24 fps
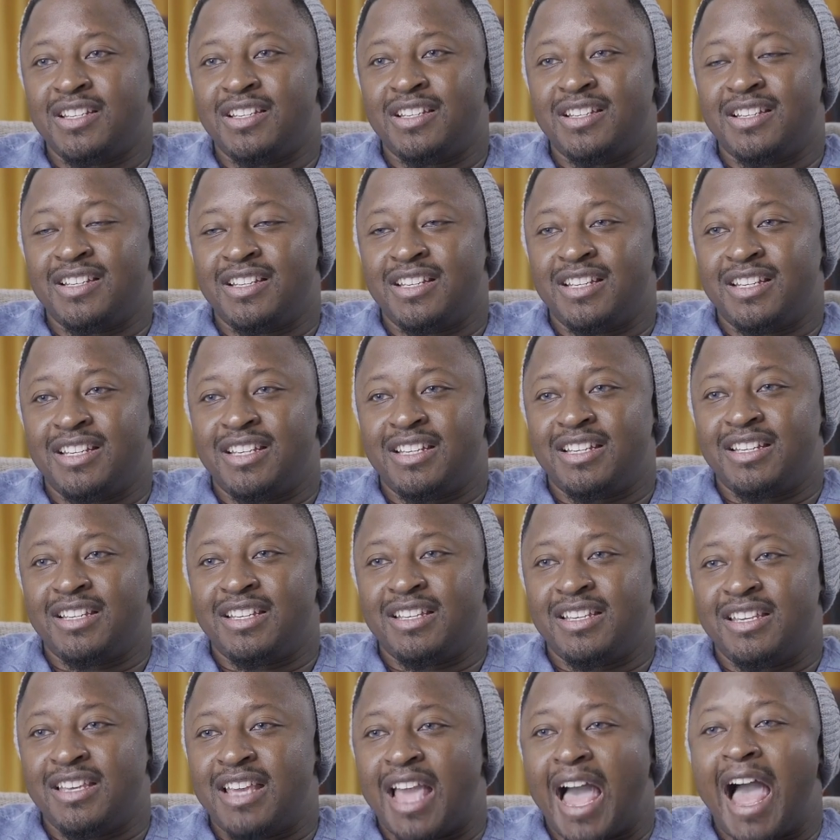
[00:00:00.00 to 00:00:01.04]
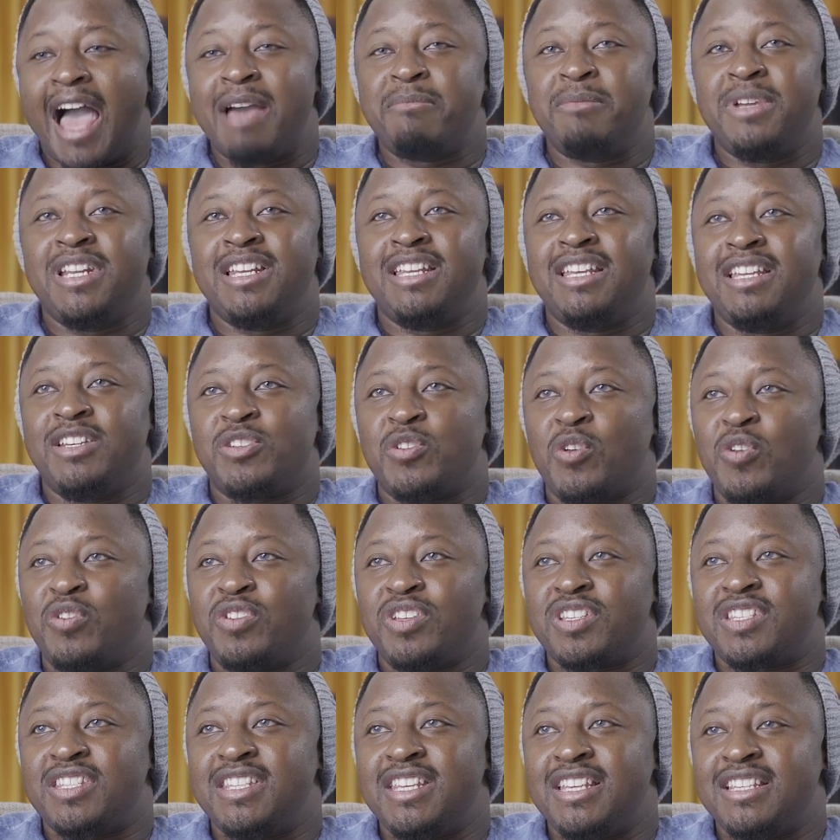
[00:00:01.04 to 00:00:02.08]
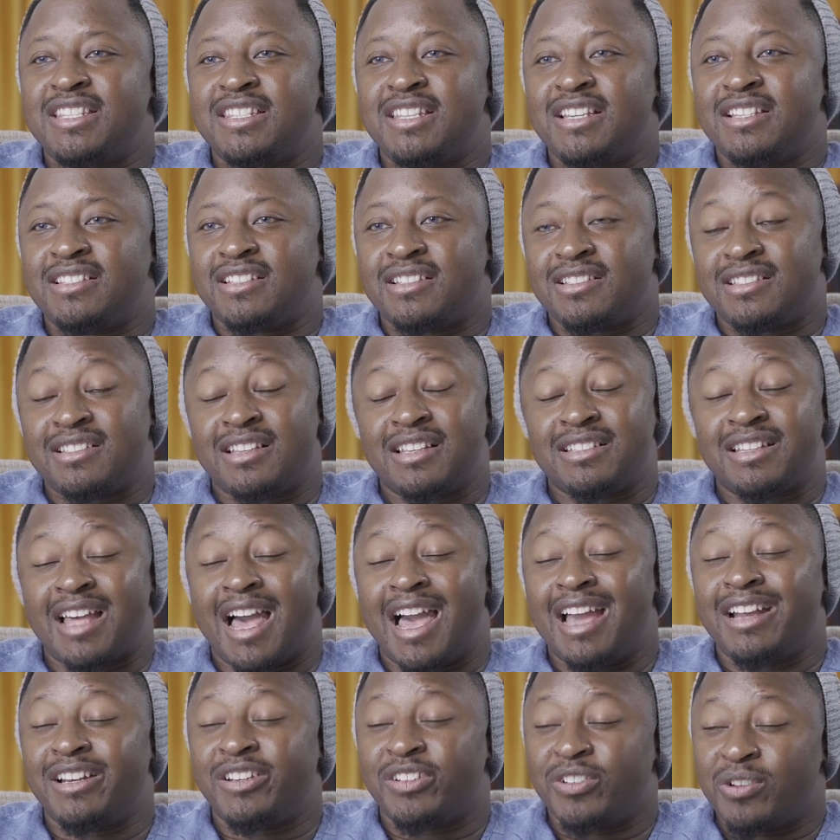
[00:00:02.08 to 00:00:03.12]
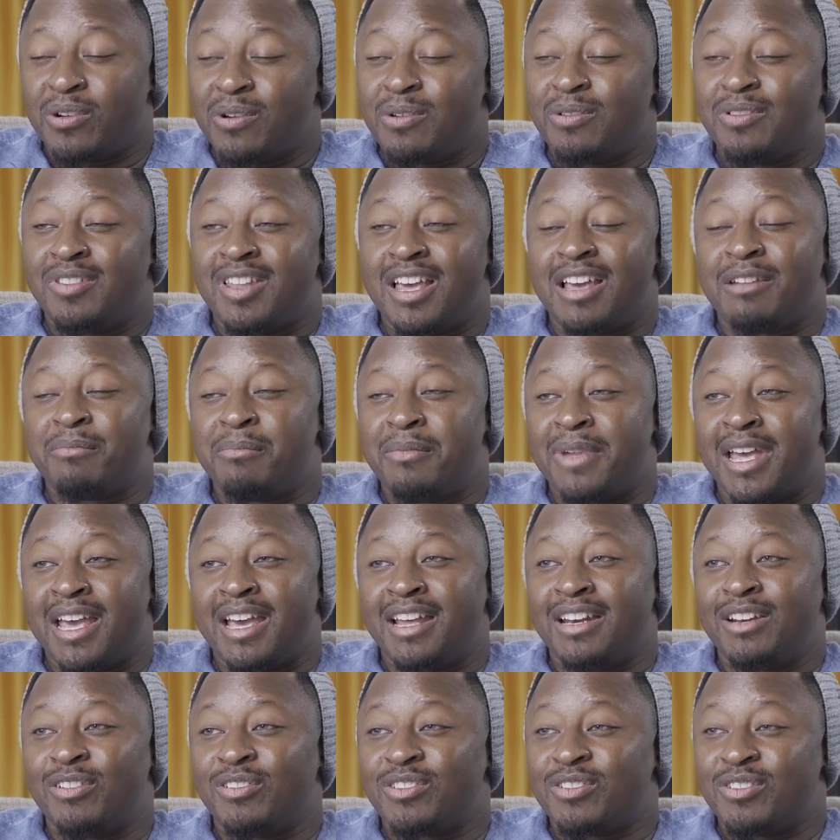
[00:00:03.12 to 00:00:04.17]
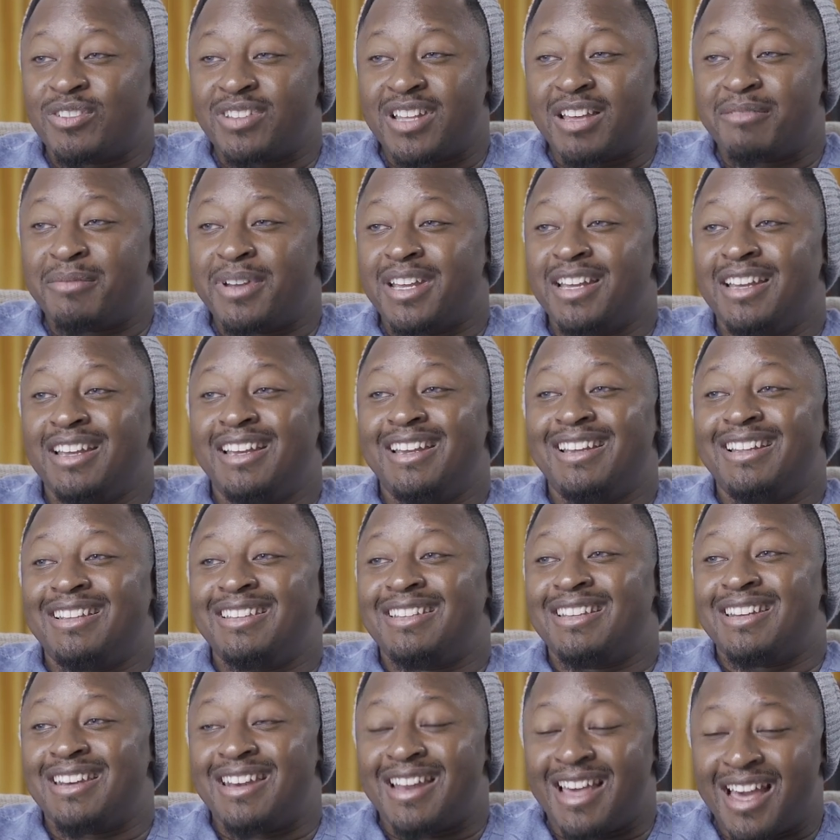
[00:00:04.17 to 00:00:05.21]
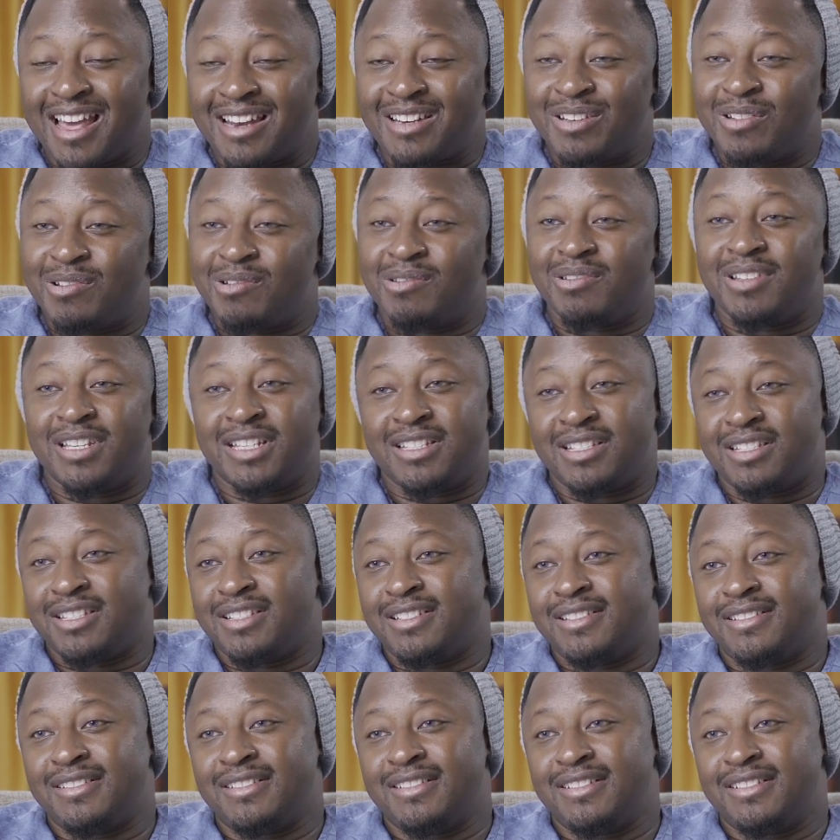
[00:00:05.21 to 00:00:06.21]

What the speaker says: He told us these things. He says, I told that man to not do this.